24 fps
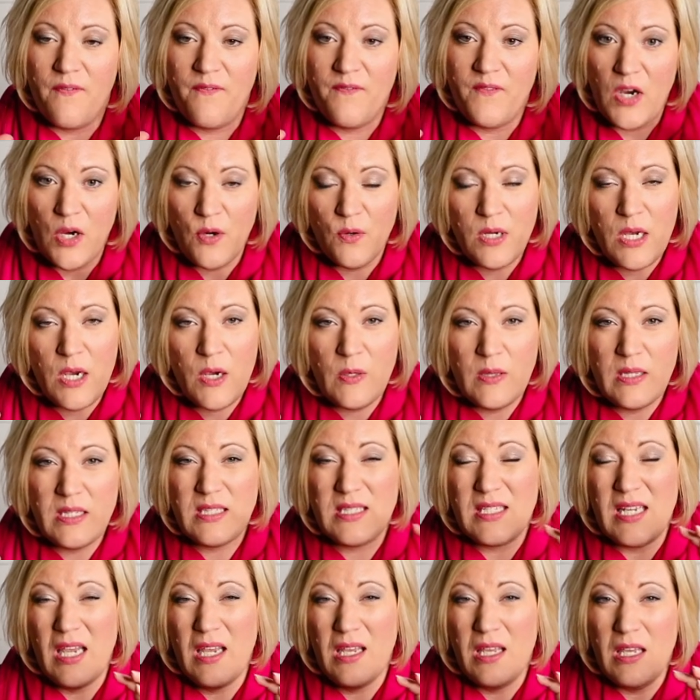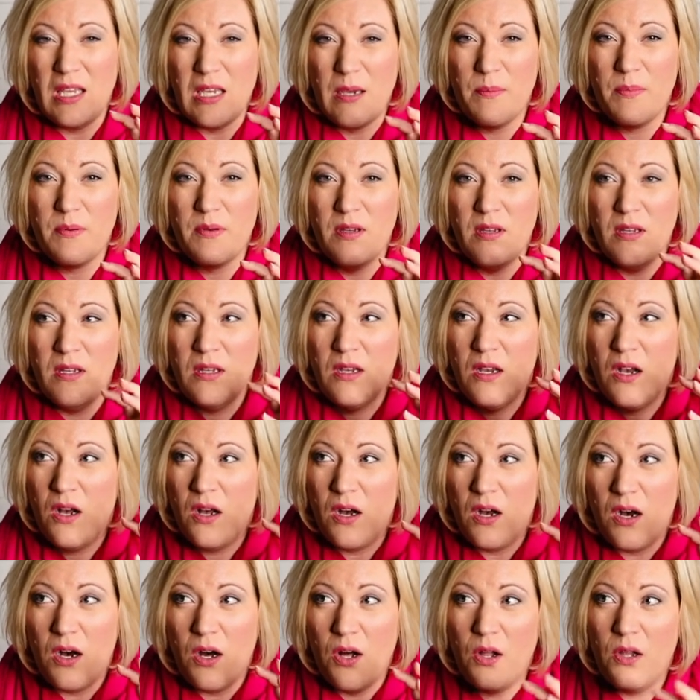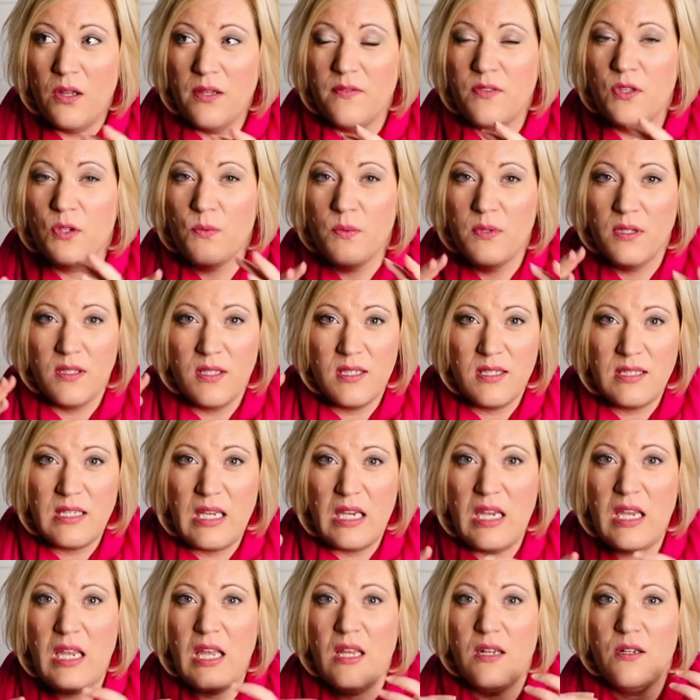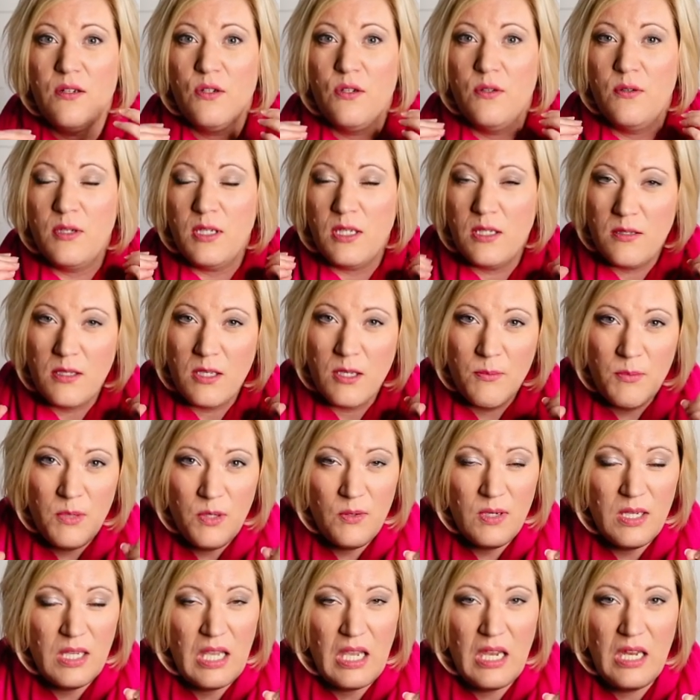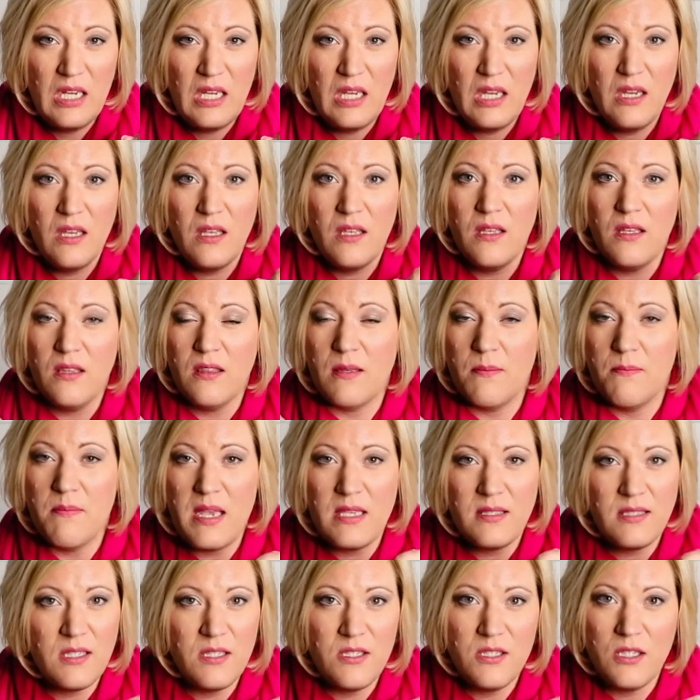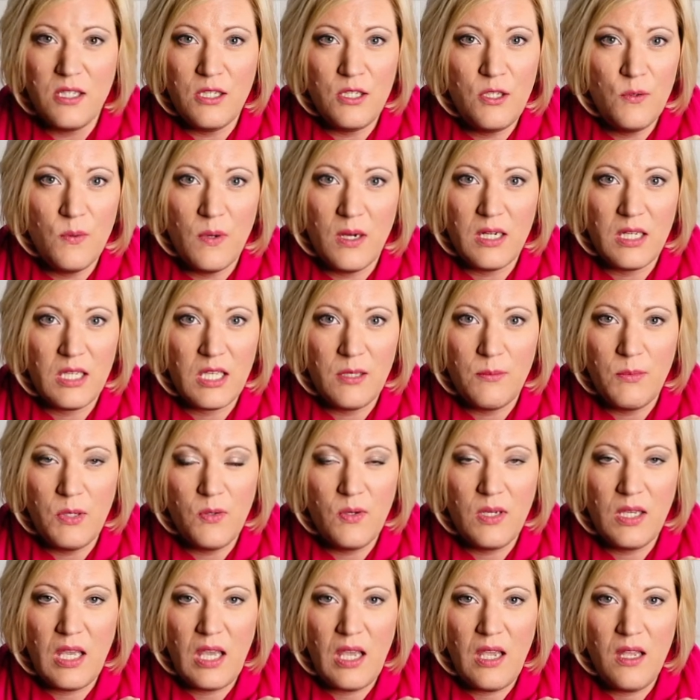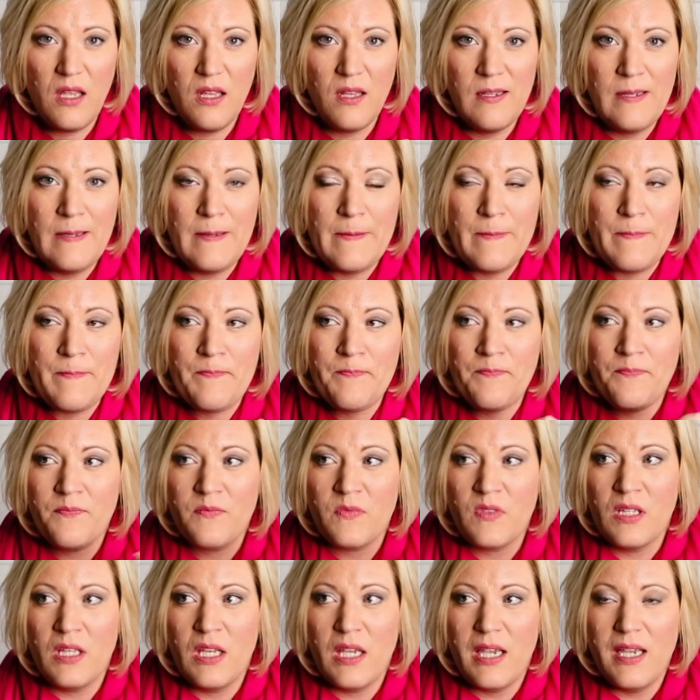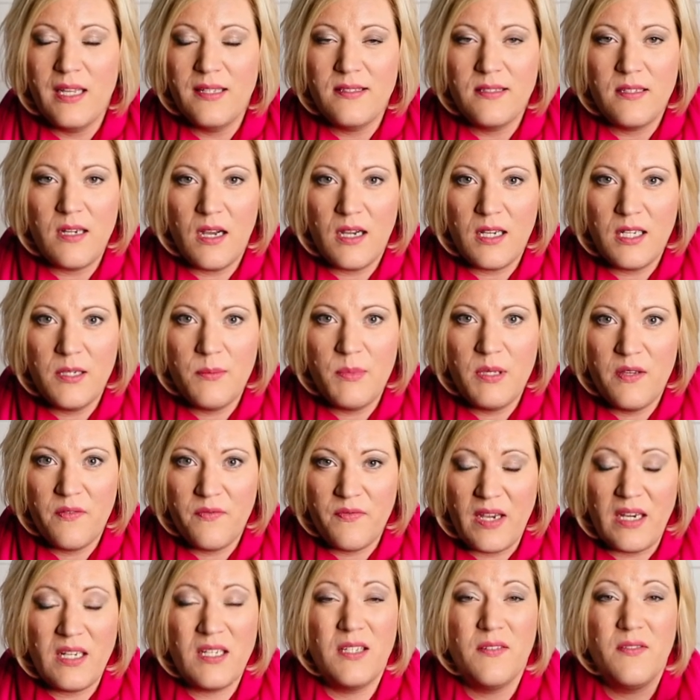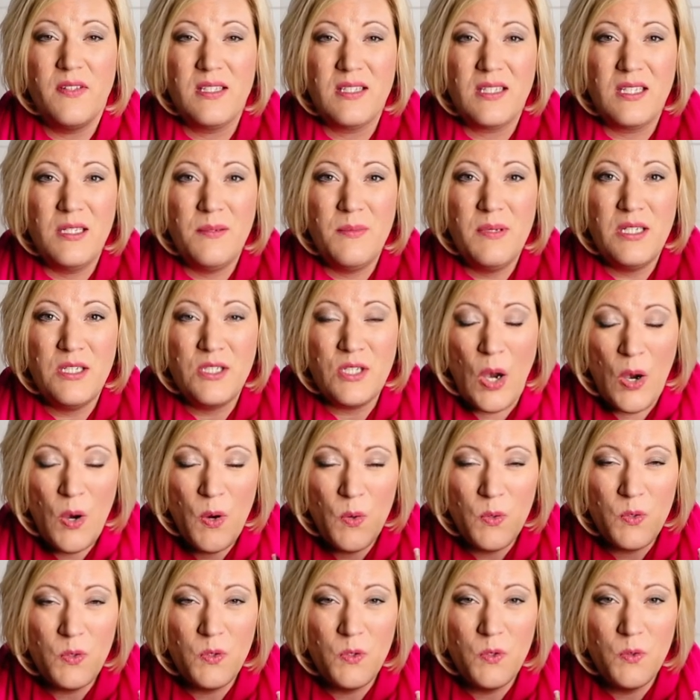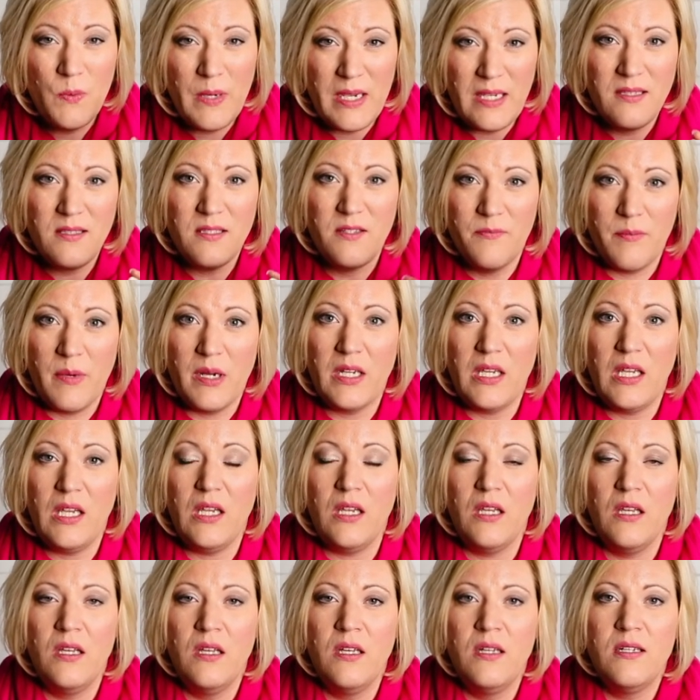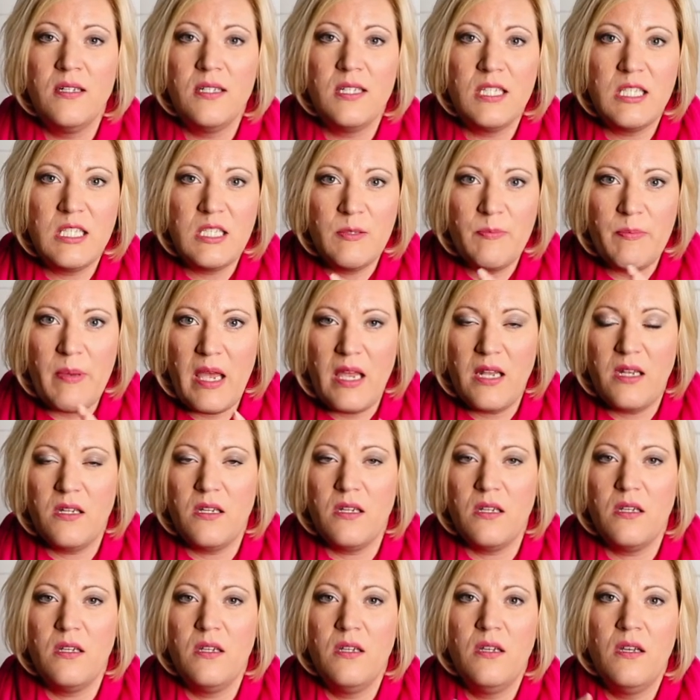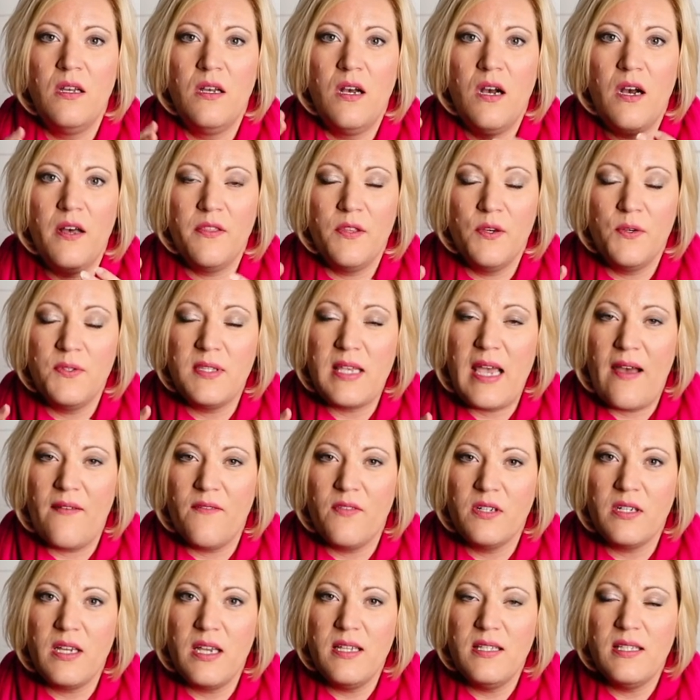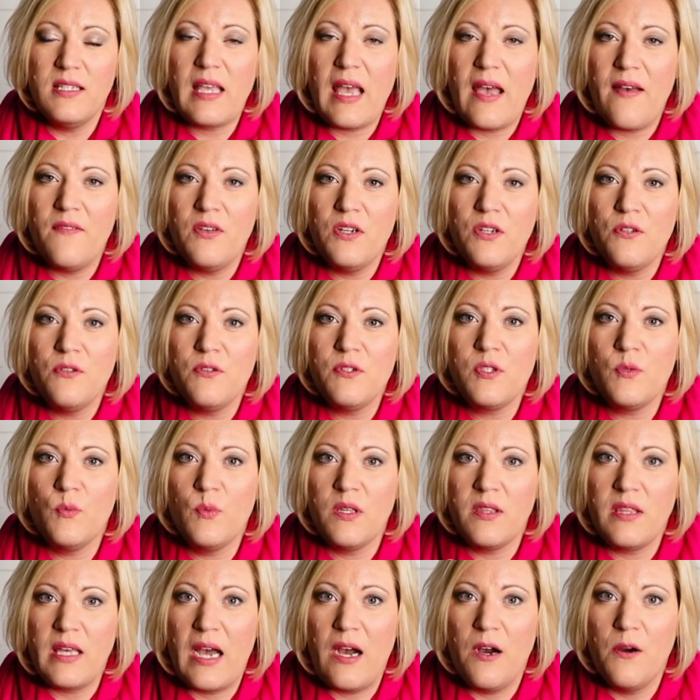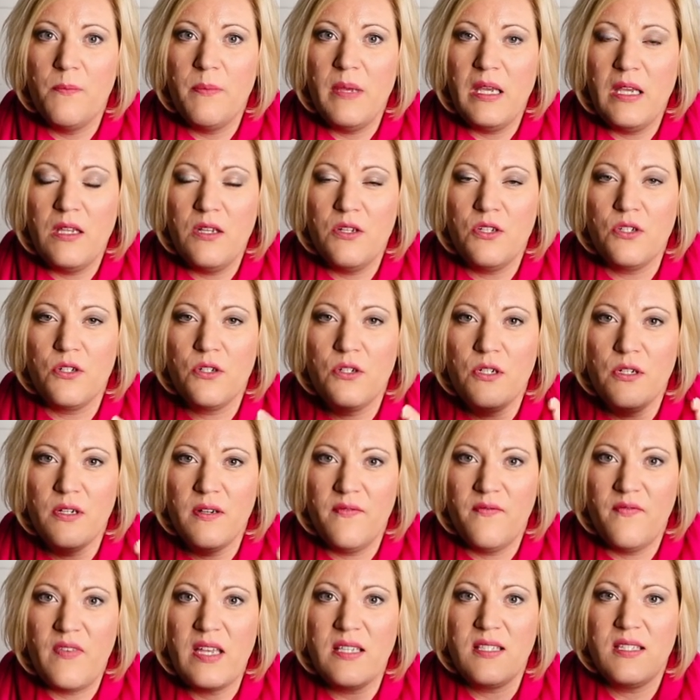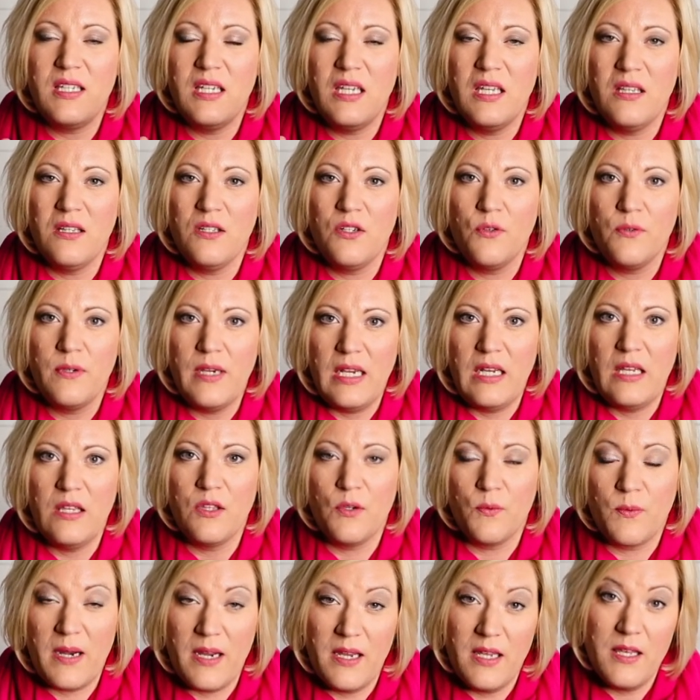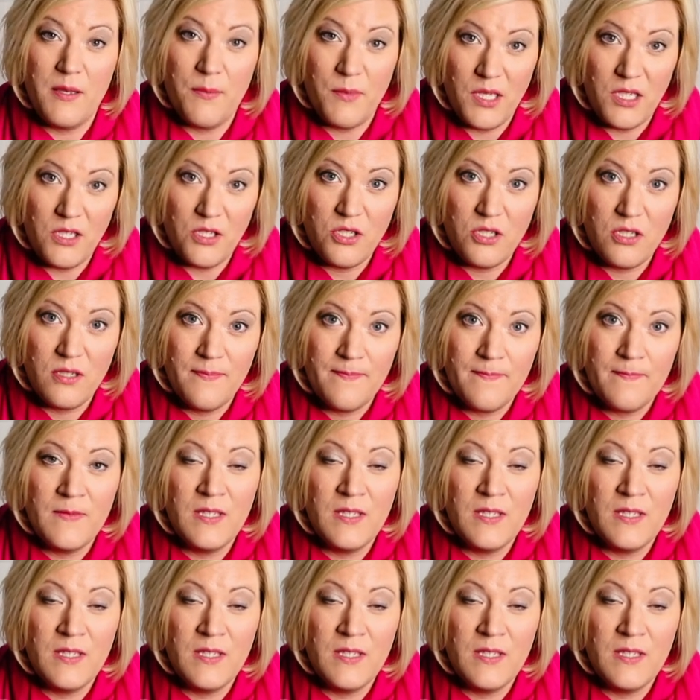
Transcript: photo that's taking up all of the real estate and communicating the message that you want to communicate, it's not going to be effective. It's going to be a total waste of money to spend on those advertising avenues without making sure you're investing in creating the right image.